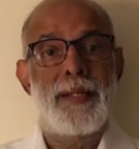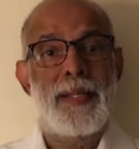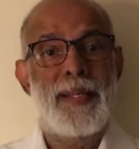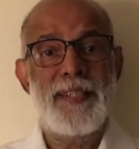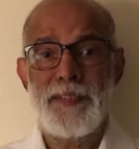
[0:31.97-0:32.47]

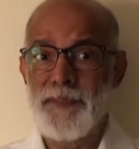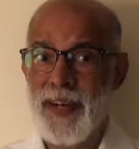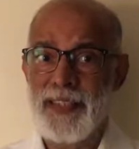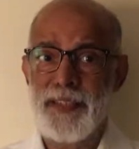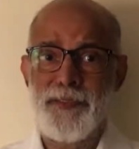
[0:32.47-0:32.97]
His
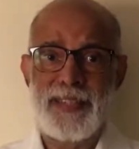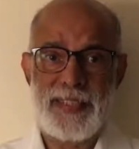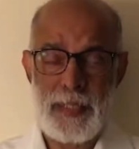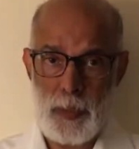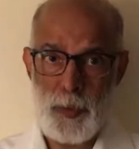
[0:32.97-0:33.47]
father
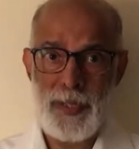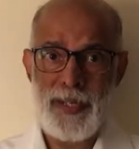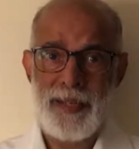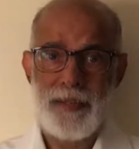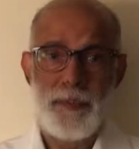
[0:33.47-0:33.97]
was a
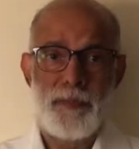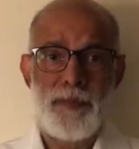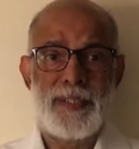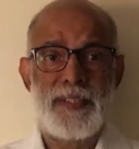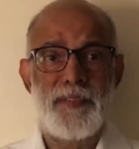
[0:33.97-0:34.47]
lawyer,
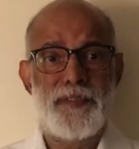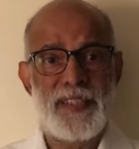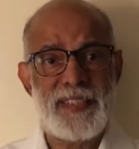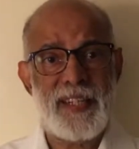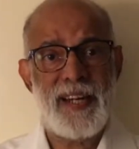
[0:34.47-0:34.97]
was the
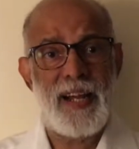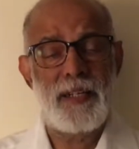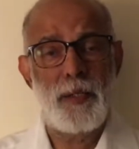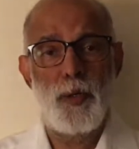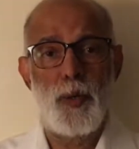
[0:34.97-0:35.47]
first
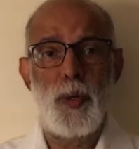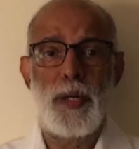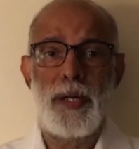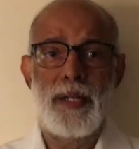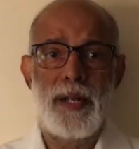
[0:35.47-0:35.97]
rank
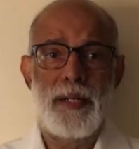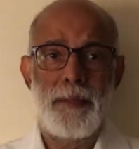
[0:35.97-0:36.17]
holder